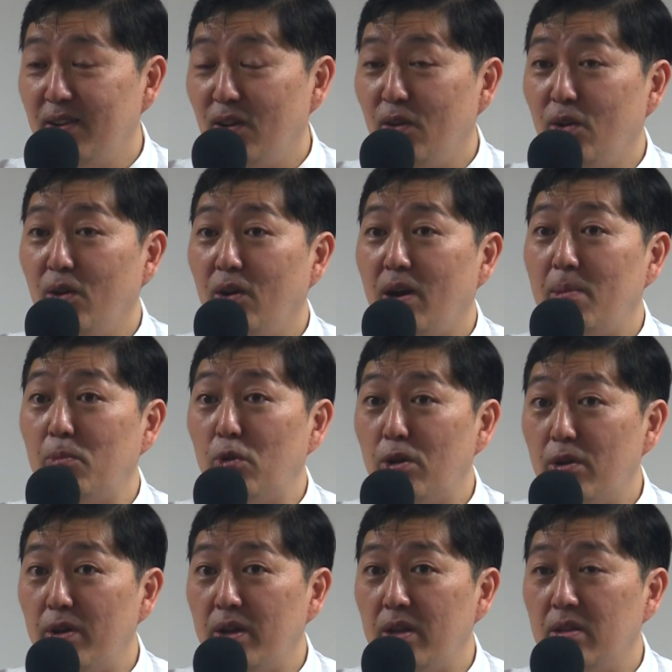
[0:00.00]
Oh, I'm
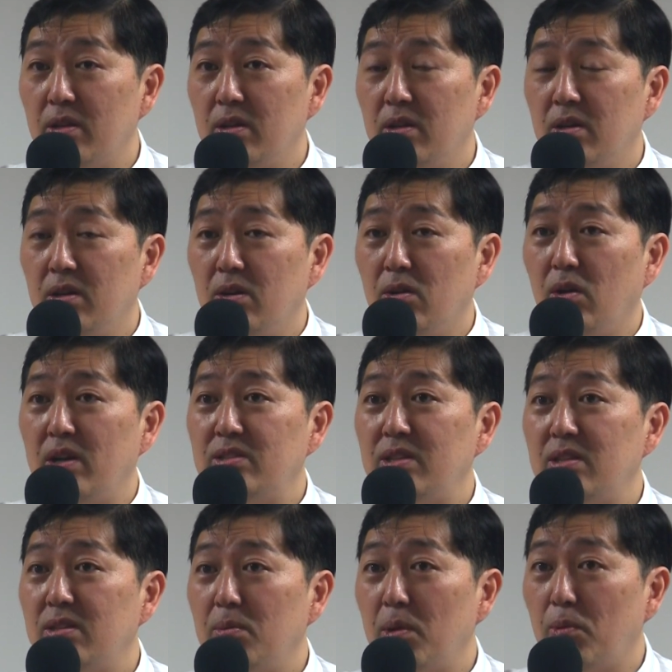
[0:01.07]
worried. Oh, I
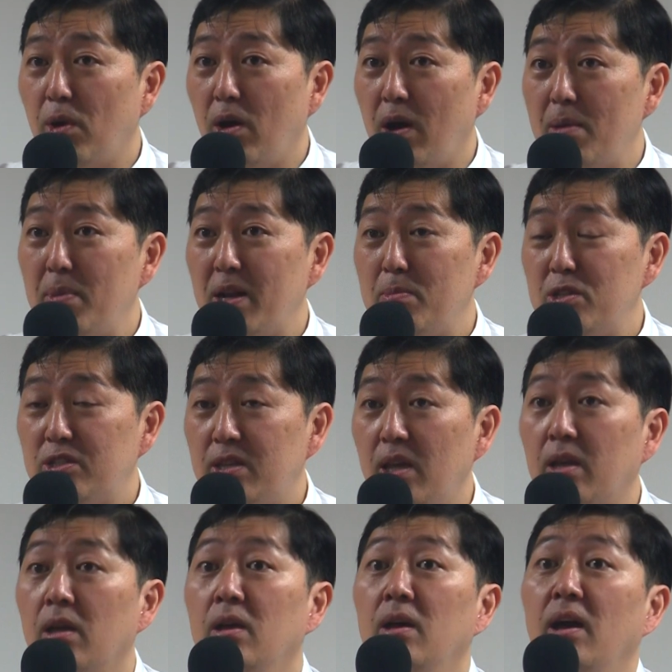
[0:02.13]
said something wrong. I made a
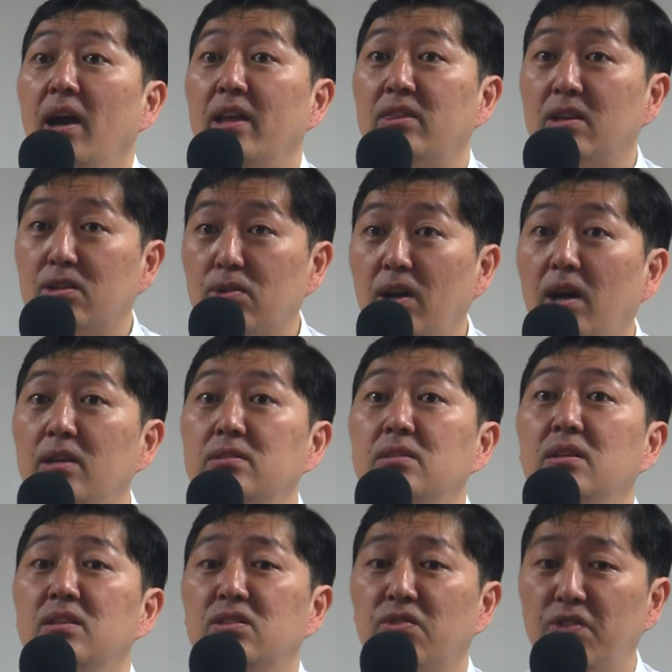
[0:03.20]
mistake. At the
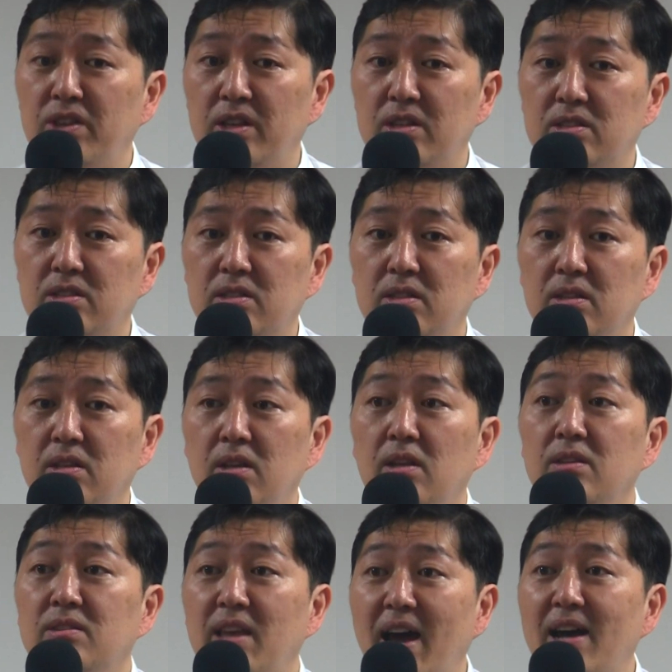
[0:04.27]
cross, it's finished.
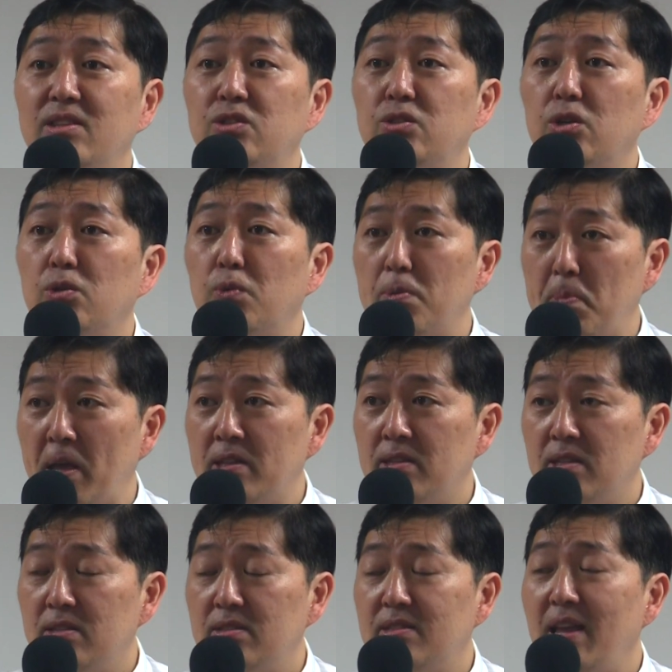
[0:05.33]
That's your
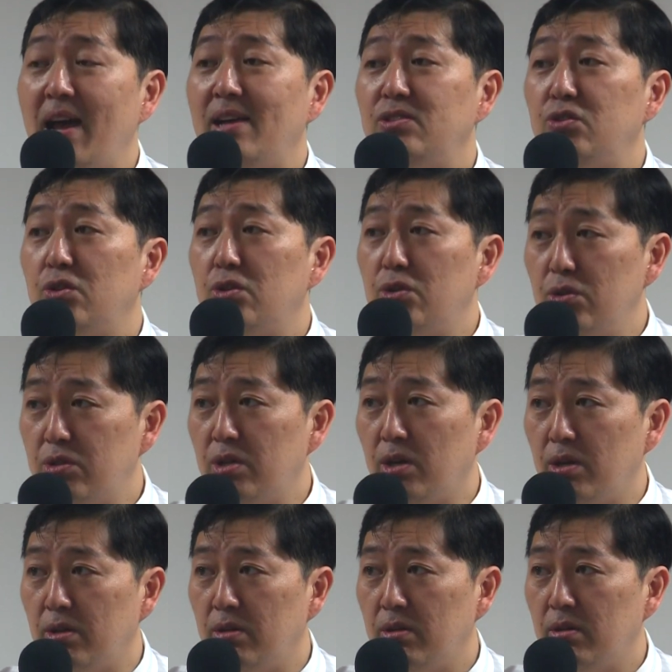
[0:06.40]
repentance. That's your
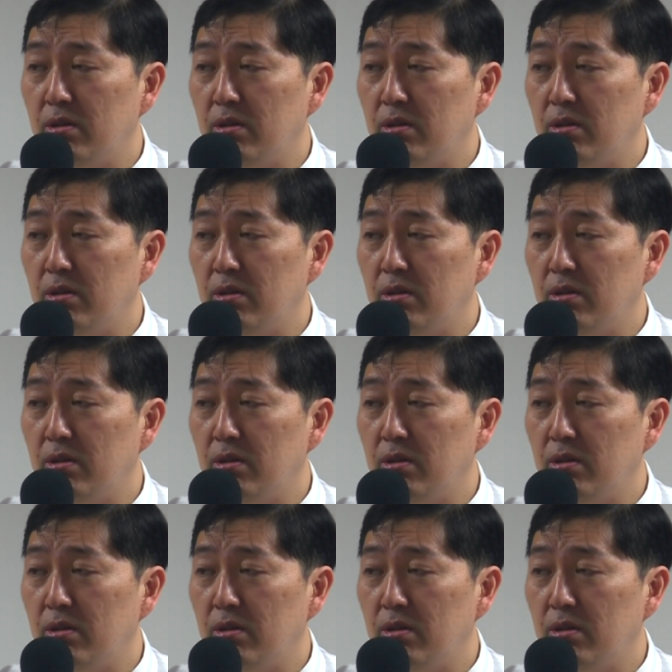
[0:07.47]
U-turn.